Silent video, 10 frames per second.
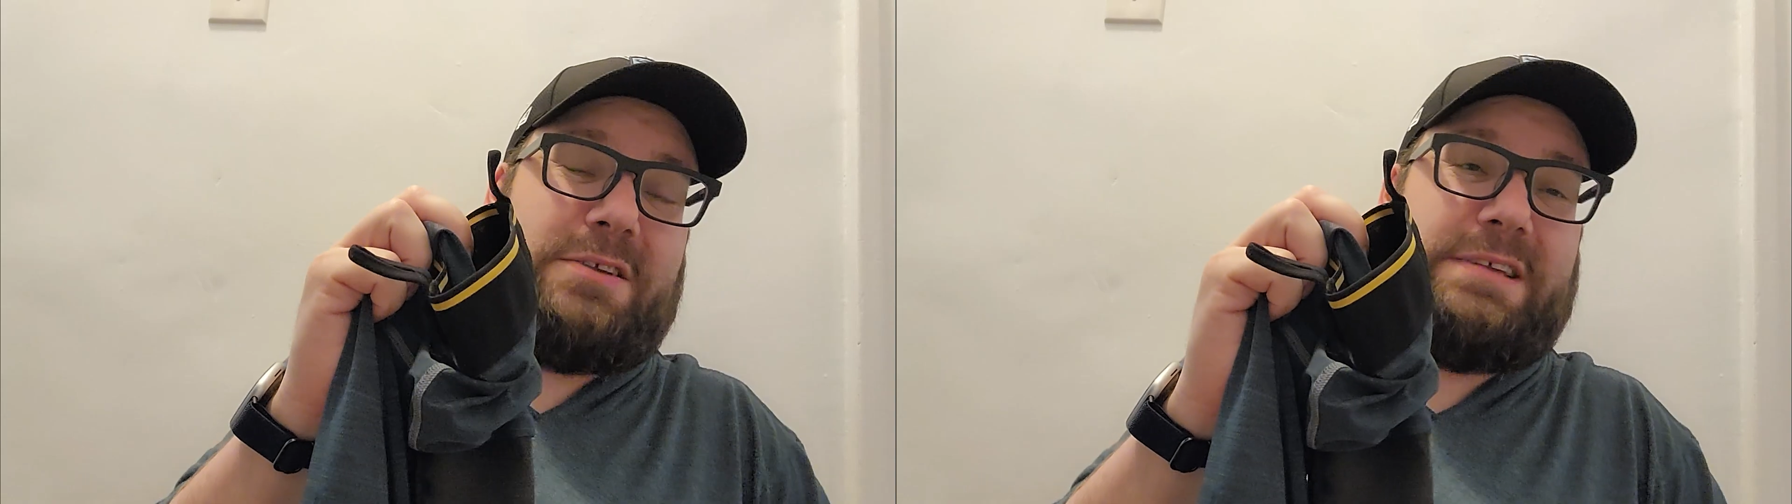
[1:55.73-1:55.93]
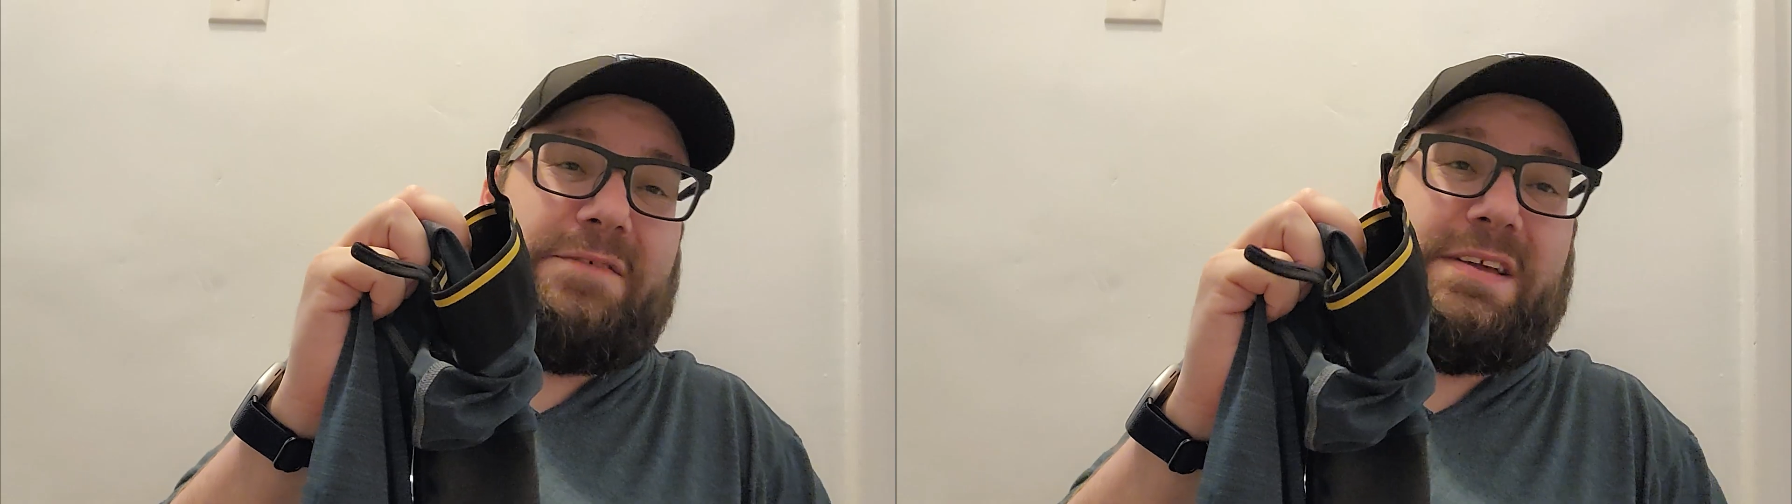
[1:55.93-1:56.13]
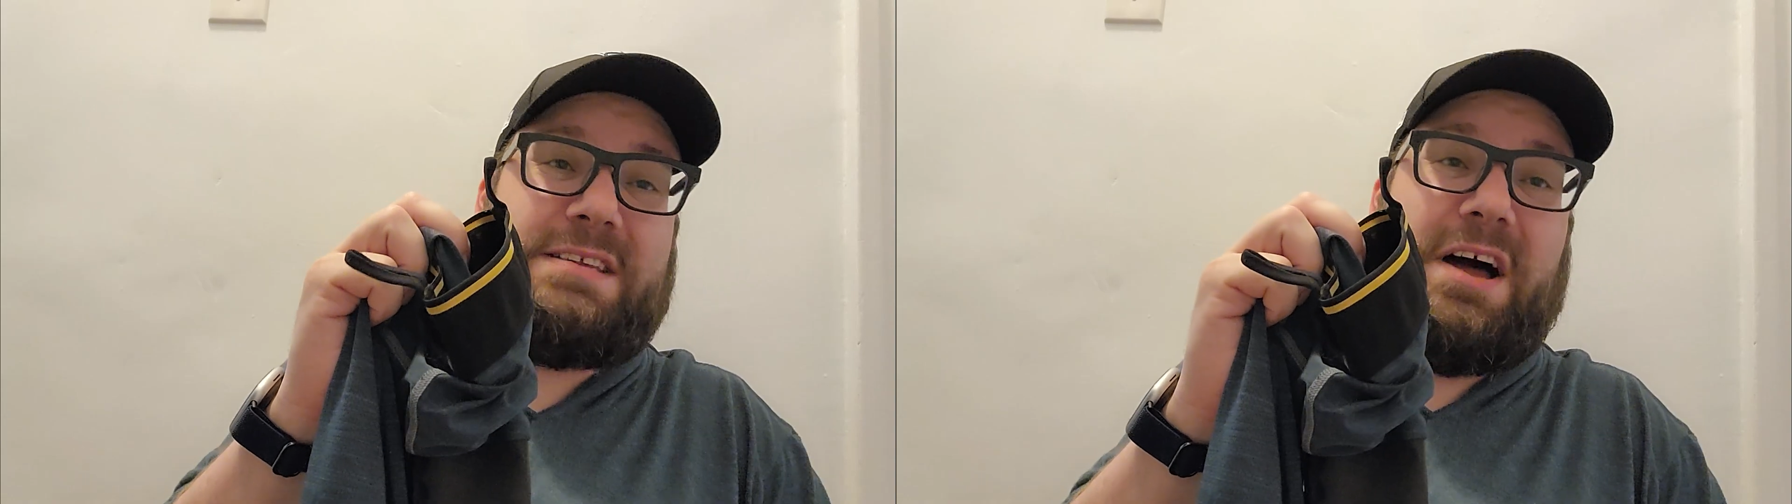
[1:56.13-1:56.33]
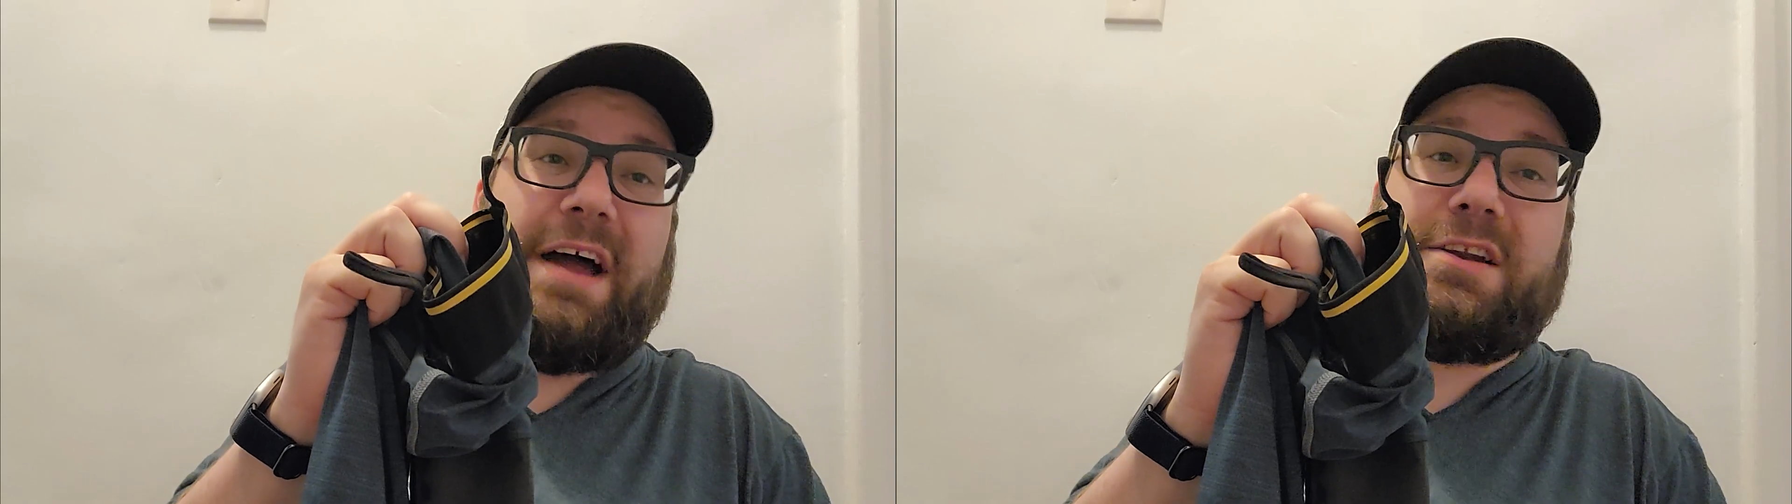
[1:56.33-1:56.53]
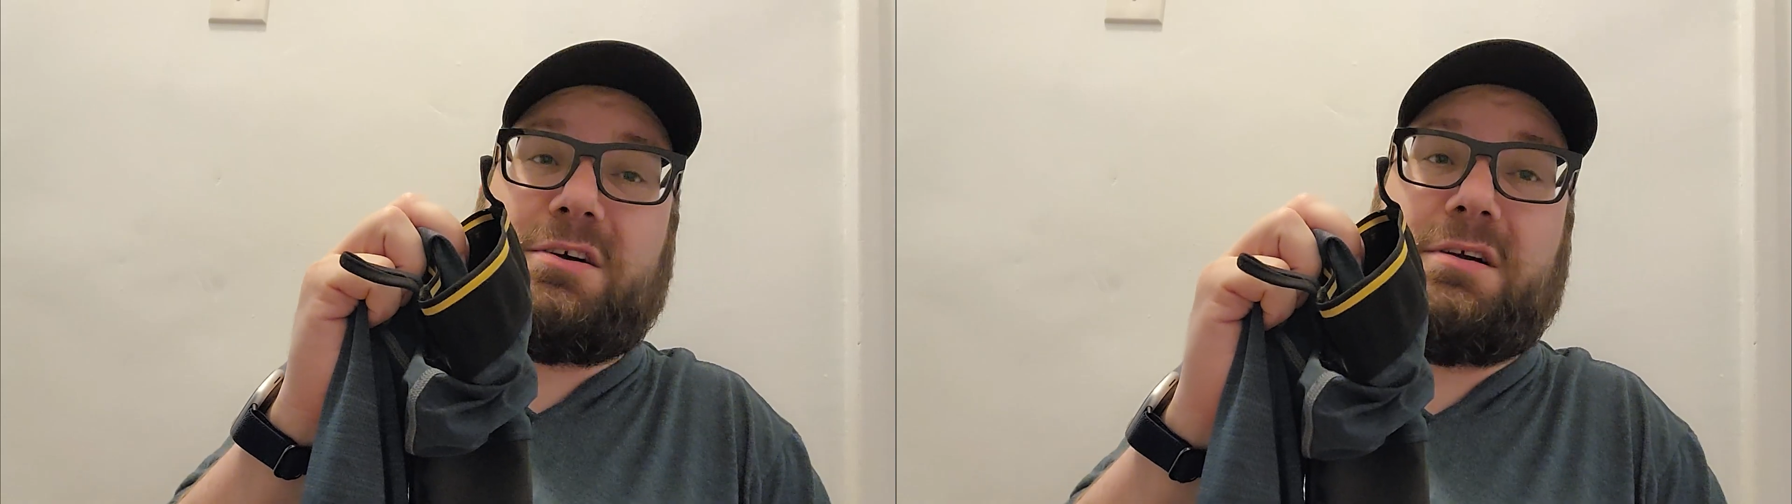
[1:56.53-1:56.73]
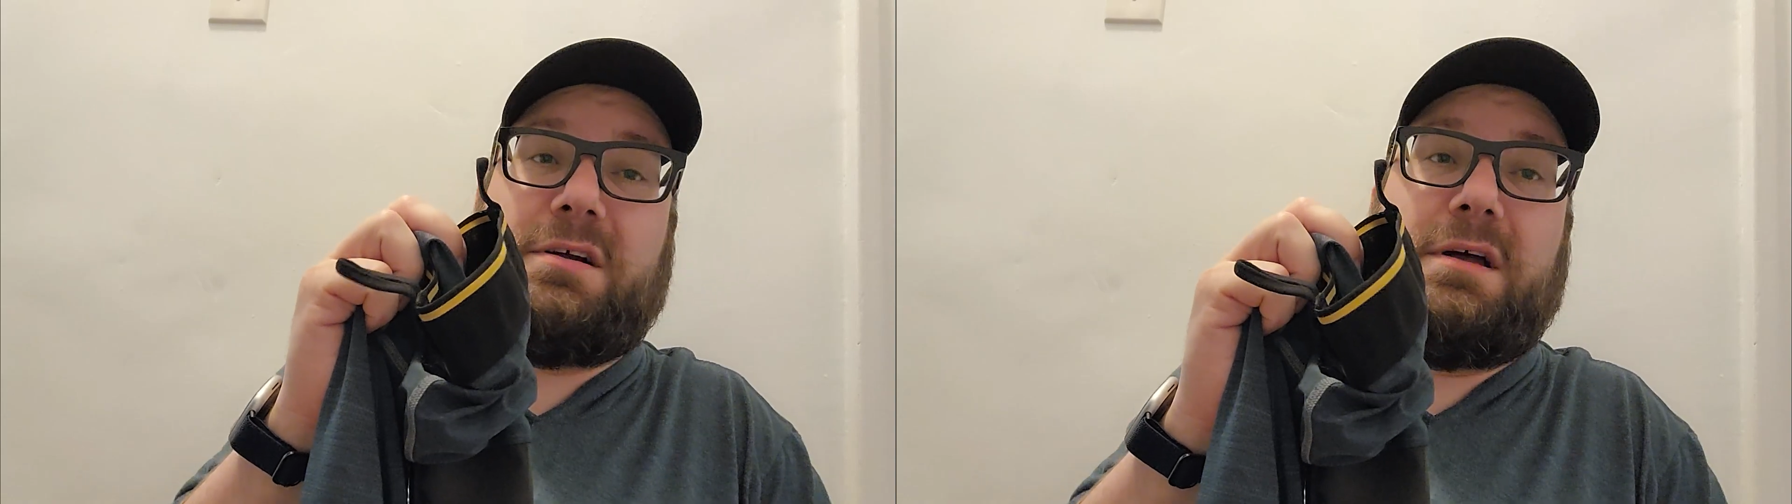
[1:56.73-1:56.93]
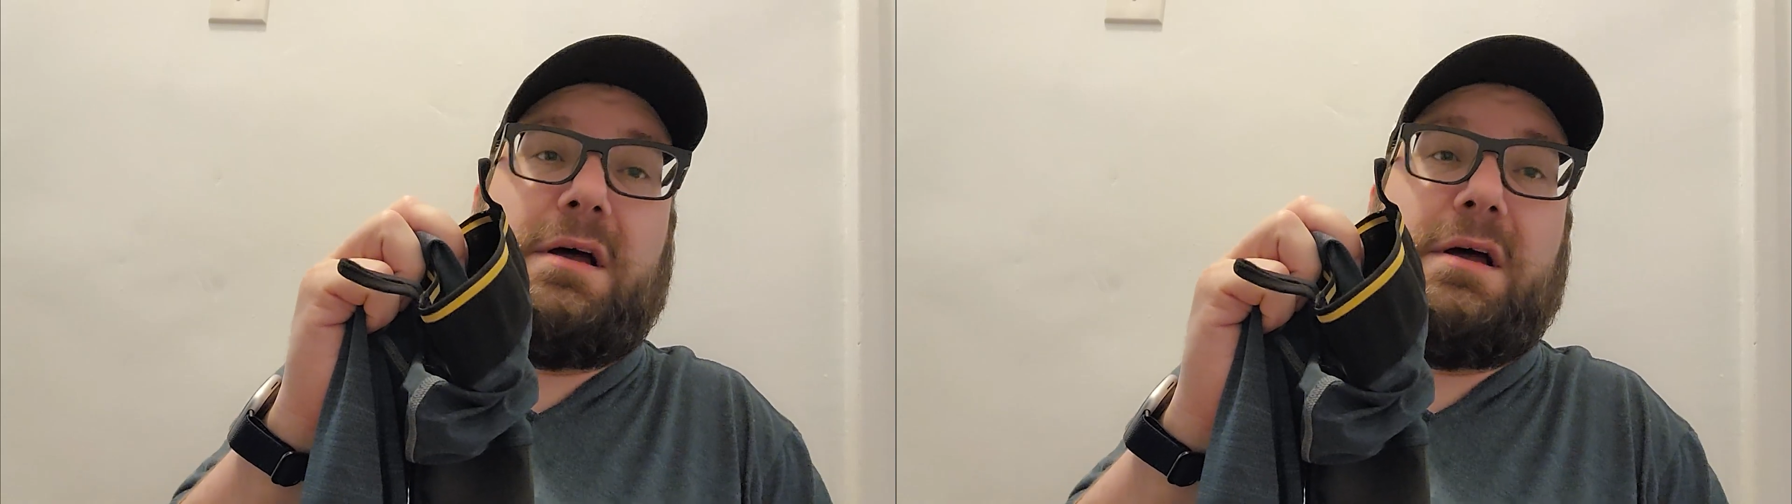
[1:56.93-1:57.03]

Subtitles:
It's definitely tighter,